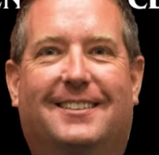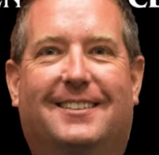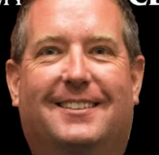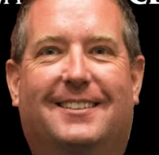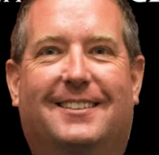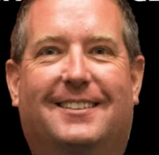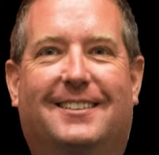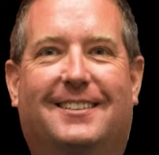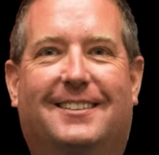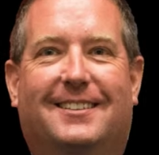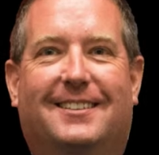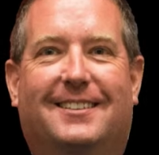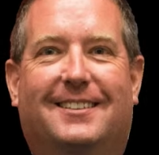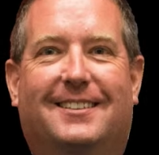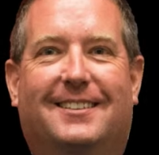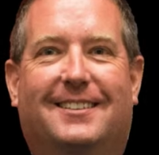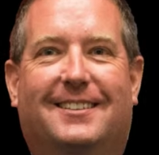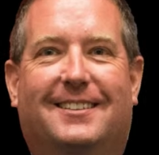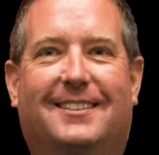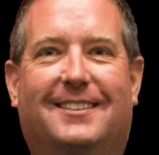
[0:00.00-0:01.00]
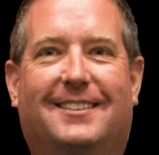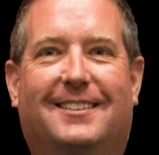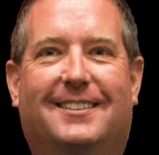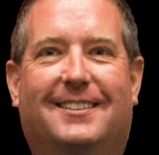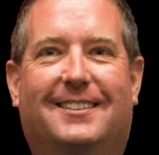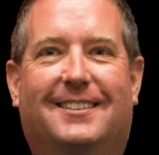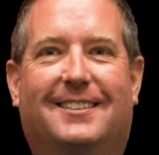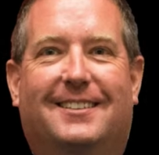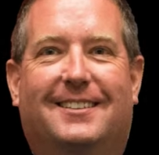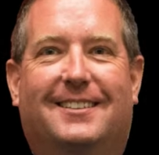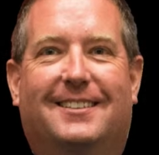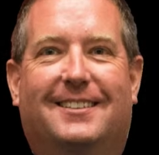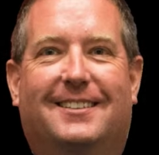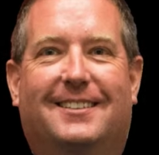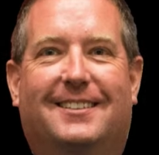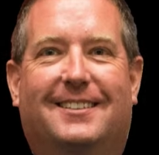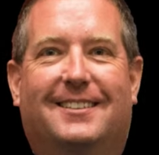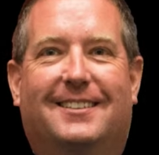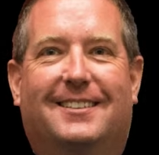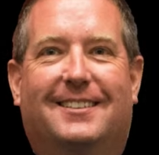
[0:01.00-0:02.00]

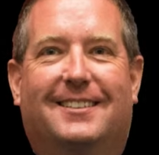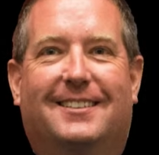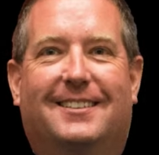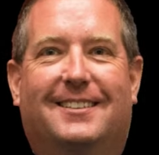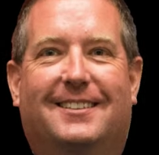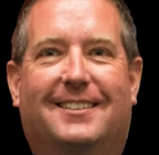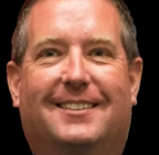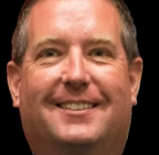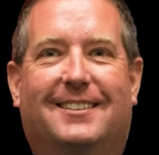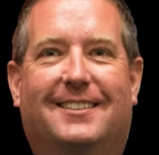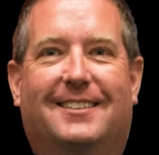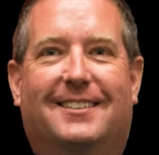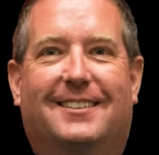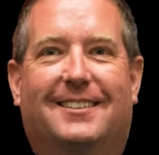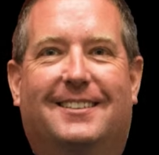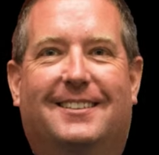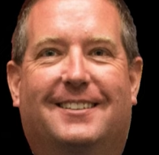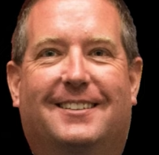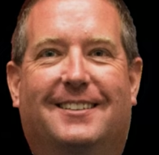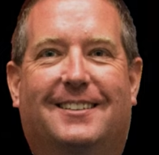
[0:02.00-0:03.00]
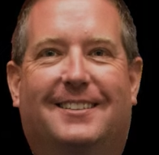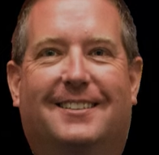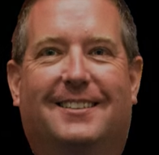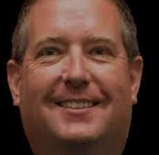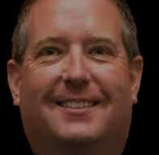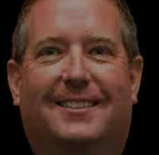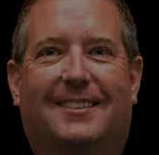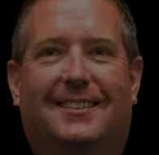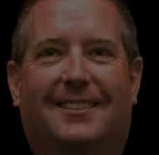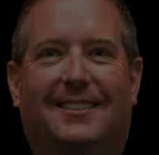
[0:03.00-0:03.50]
The person shown says nothing.